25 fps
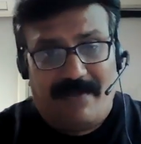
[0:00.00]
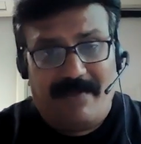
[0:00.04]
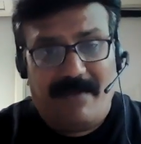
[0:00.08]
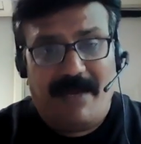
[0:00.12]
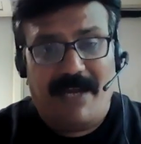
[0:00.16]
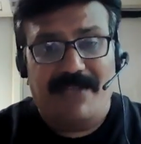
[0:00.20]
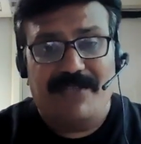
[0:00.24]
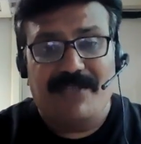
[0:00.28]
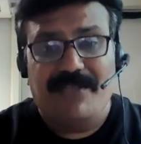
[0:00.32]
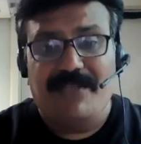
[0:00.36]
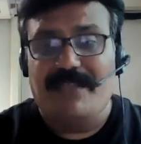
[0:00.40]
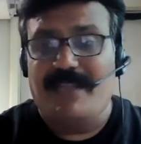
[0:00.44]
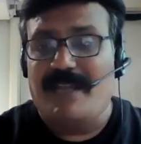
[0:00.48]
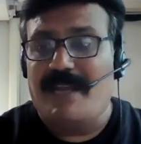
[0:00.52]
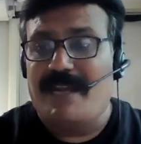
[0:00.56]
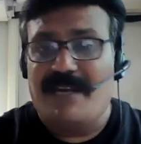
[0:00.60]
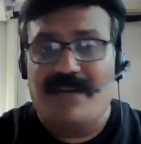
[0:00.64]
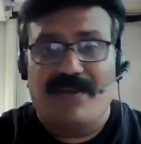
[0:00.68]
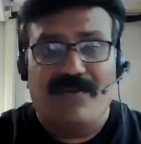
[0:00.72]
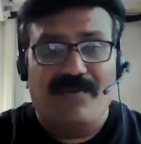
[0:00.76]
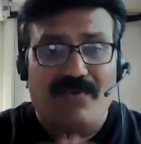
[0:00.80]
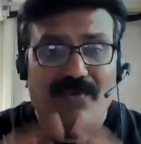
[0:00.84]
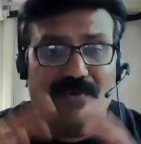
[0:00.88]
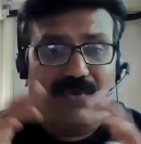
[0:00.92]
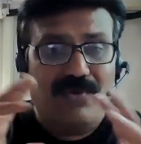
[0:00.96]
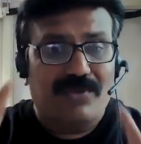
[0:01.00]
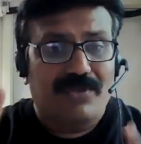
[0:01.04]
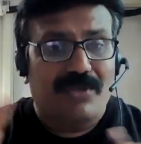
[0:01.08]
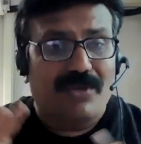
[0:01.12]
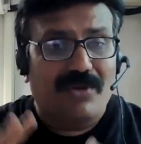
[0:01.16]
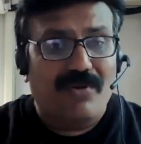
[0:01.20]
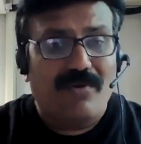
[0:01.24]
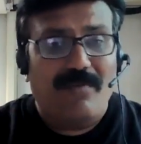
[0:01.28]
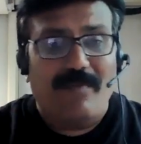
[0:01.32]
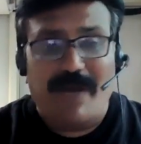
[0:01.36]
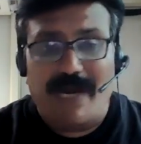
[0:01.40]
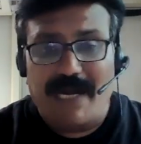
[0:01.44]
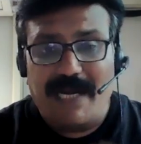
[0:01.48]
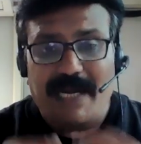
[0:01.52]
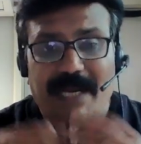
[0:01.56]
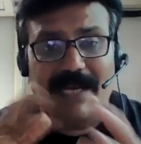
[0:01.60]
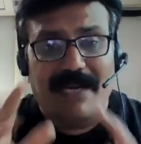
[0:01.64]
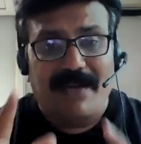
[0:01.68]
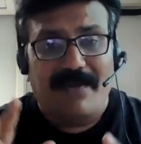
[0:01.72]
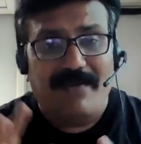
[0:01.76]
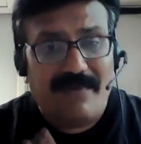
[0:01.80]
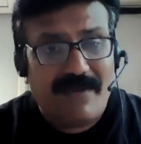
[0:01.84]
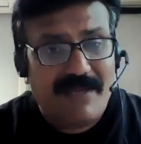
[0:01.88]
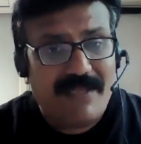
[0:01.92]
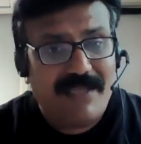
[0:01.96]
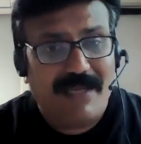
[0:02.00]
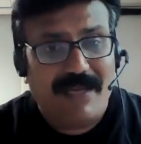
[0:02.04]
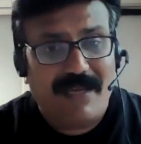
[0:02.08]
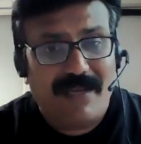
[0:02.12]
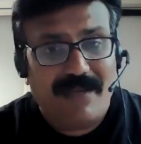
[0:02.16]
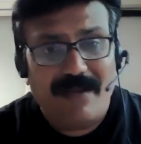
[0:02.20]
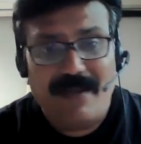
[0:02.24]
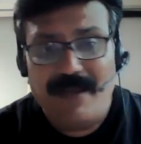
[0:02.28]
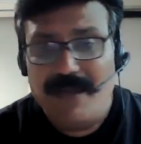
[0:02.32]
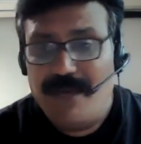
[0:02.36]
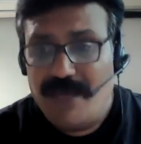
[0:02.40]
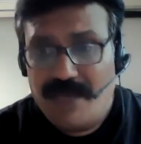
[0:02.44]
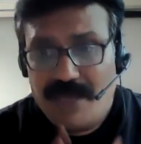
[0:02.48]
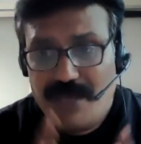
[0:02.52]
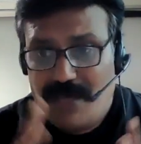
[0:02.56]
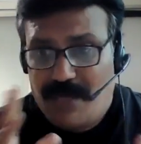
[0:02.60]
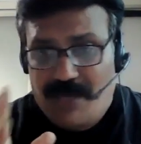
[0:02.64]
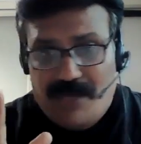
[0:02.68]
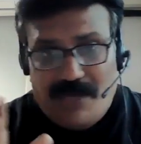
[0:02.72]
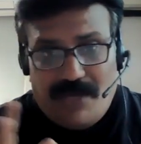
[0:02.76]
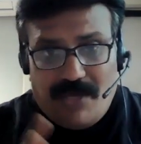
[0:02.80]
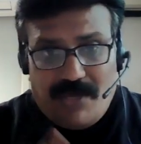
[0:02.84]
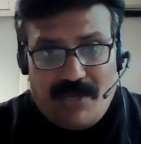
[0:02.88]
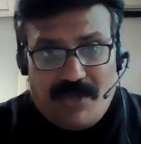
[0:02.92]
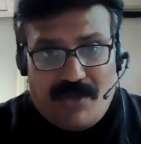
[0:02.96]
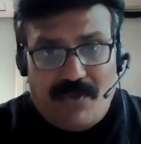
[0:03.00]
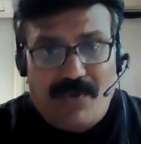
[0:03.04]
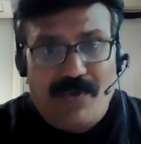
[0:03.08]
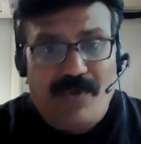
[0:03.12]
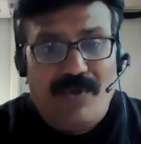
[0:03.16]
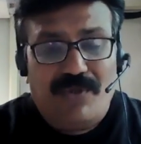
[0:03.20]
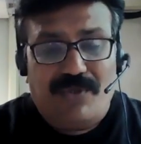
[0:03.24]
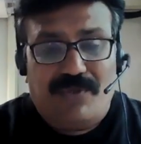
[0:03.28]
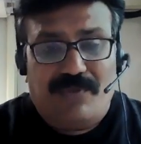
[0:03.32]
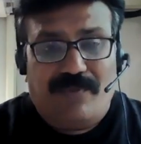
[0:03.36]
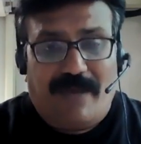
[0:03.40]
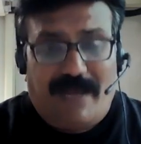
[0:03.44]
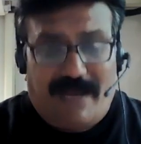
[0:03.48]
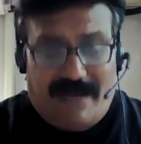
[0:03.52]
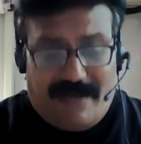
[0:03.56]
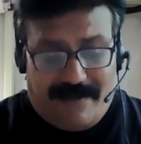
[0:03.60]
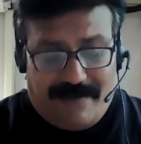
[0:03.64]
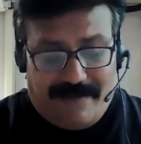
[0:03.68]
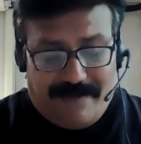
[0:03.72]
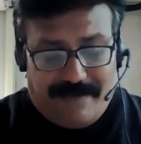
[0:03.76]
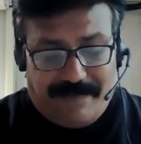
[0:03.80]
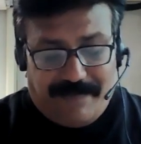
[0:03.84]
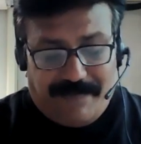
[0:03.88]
imagine that you know the domain and everything, you knows well.